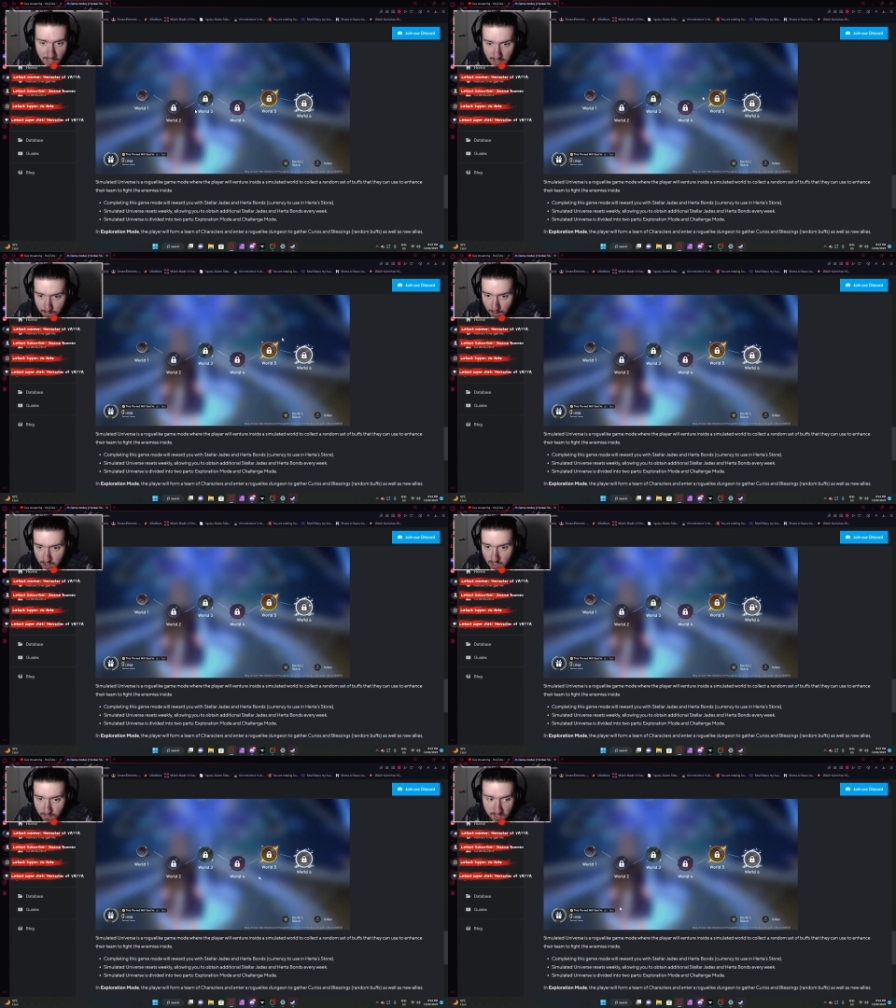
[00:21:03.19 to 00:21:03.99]
has a
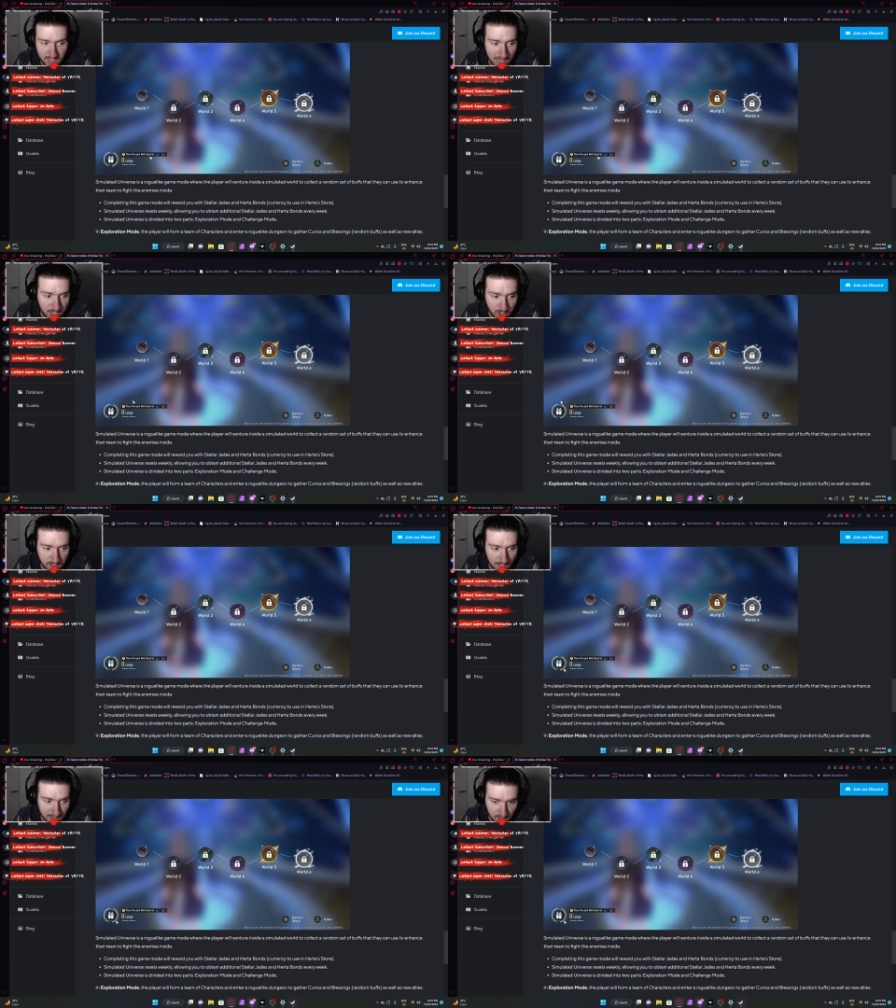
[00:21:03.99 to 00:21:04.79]
bunch of different
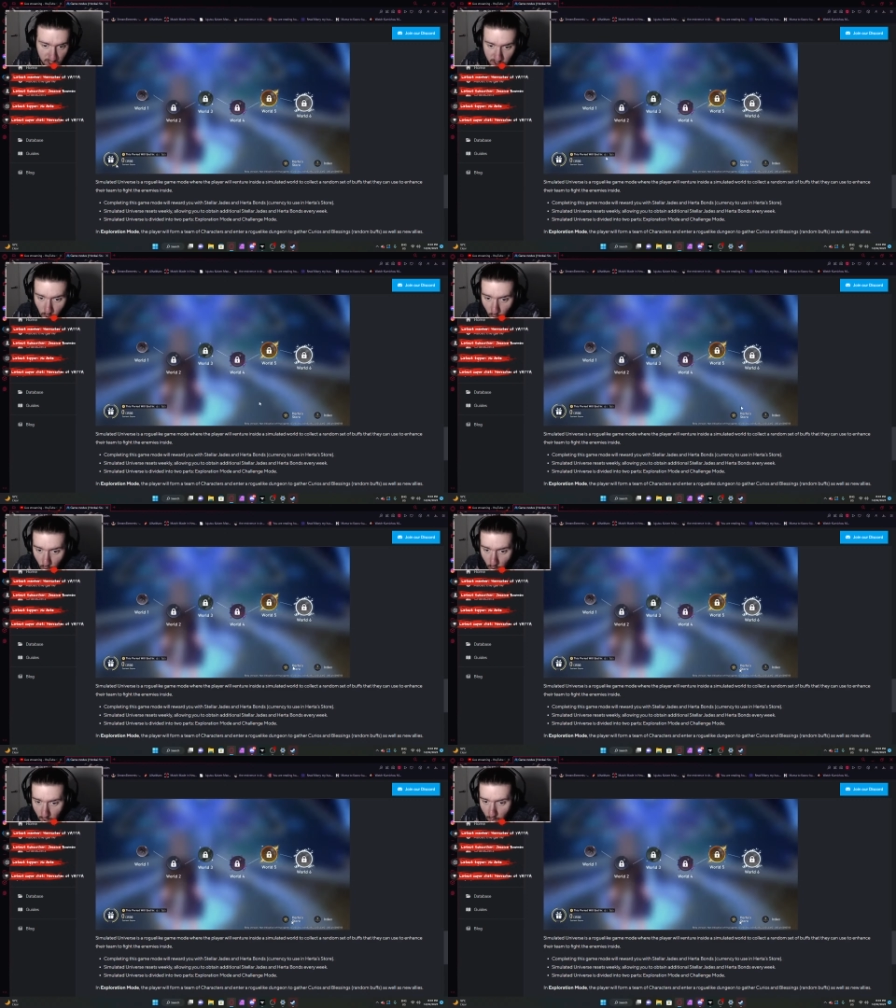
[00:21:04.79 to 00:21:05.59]
stages, has a
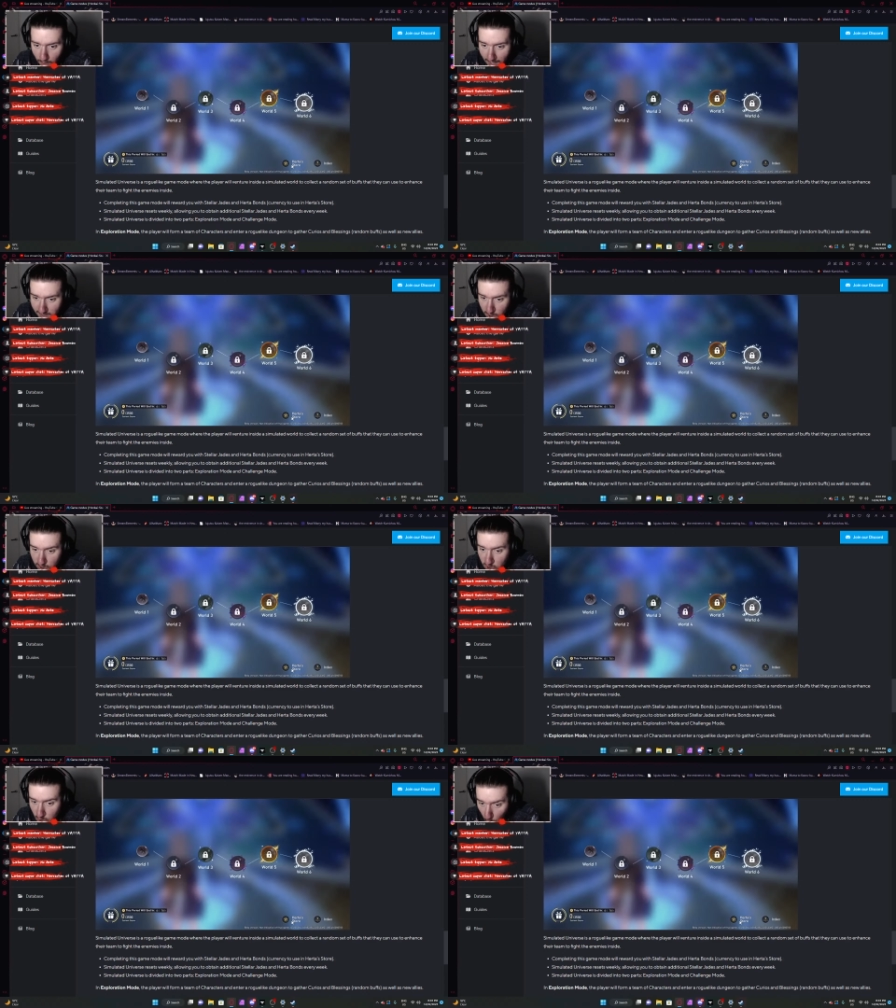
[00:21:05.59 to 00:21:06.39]
score, has a
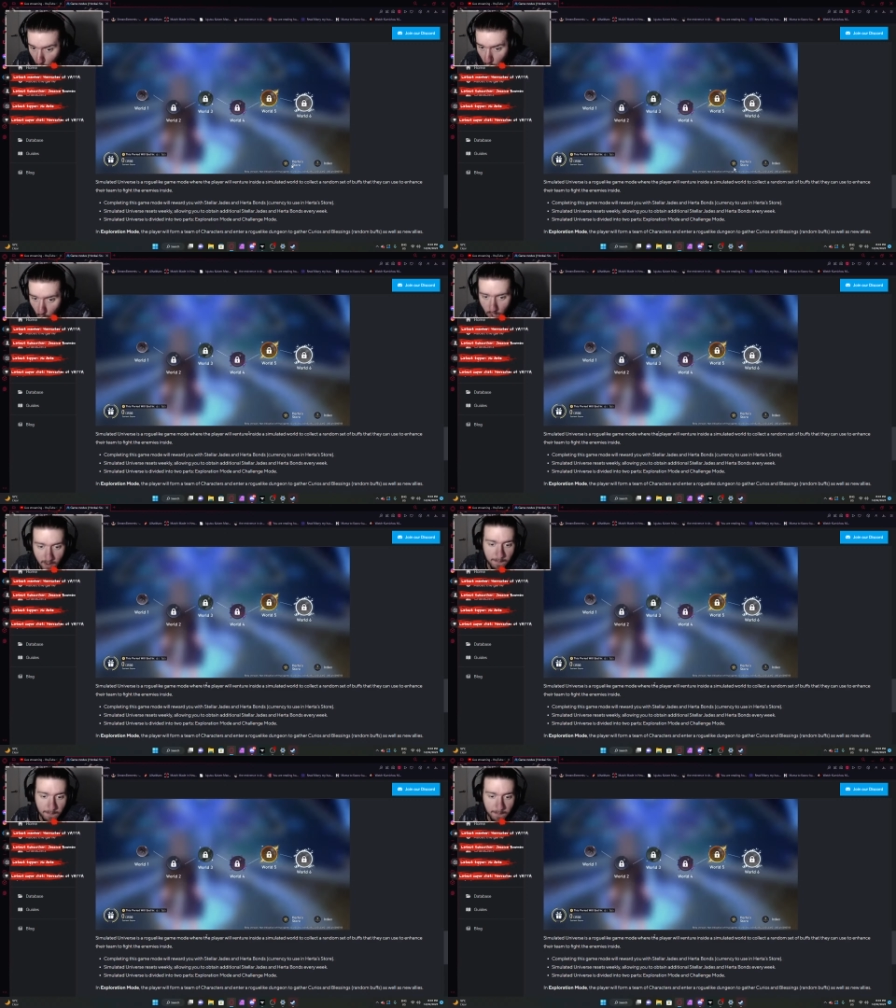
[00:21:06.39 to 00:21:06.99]
store,